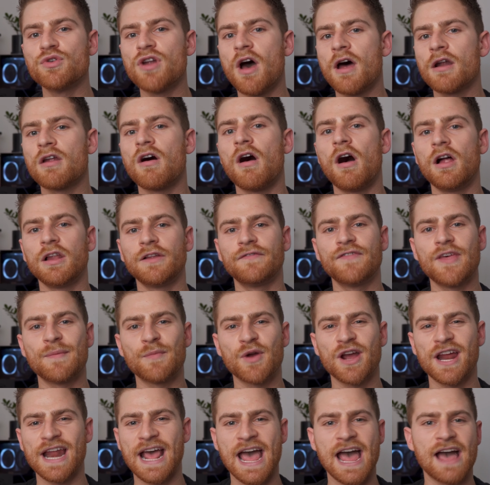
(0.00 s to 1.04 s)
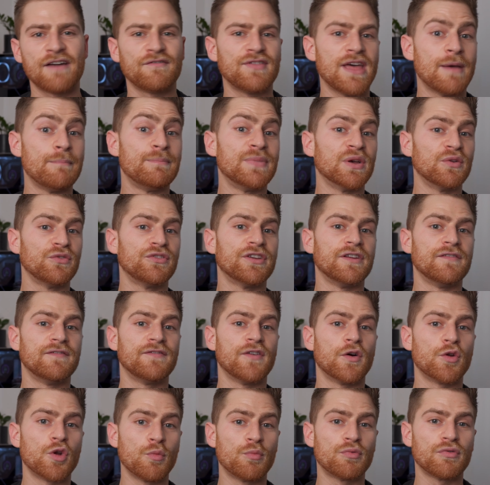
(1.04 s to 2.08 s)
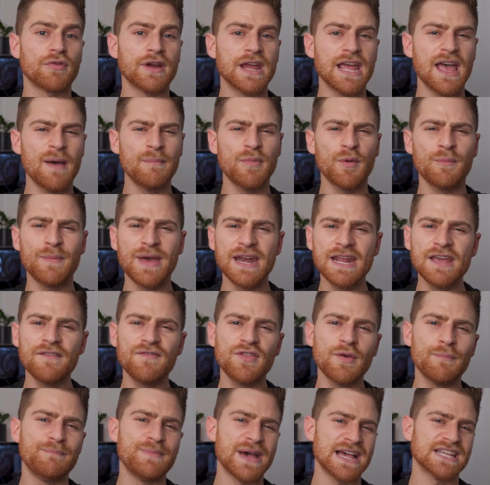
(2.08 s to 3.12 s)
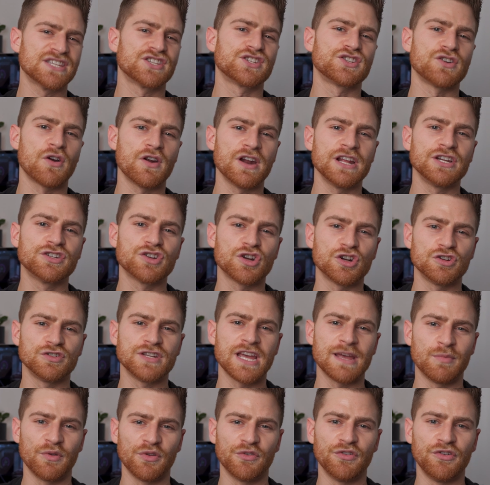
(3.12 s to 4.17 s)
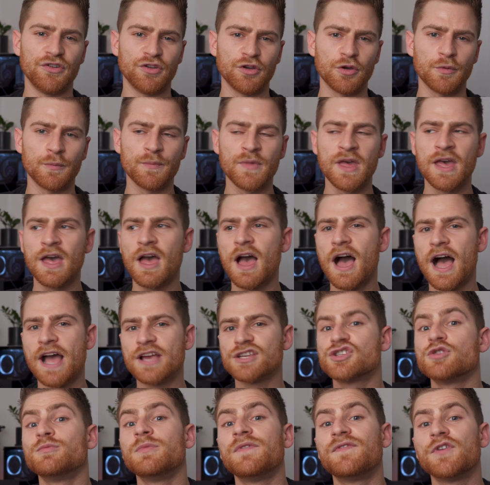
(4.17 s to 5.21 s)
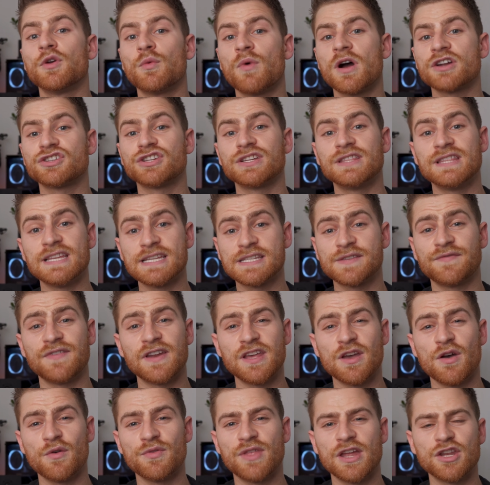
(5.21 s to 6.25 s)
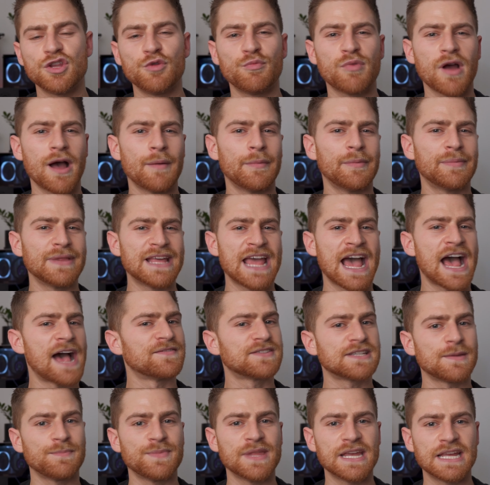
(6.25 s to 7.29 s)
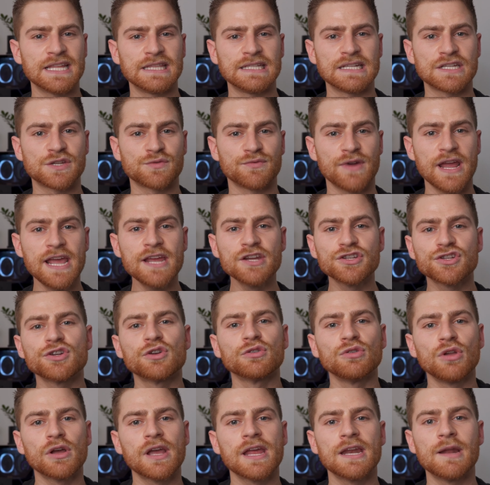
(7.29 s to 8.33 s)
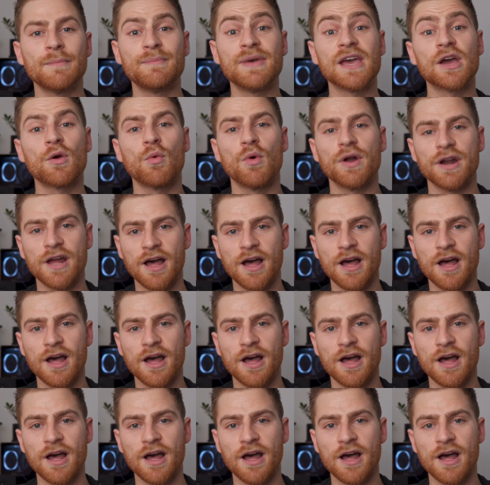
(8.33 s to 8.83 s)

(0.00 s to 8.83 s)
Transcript: not all of them are gonna have that built-in phono preamp, but many of the best starting turntables do. I assume if you're watching this video, then you probably have something in this range or you're looking to pick one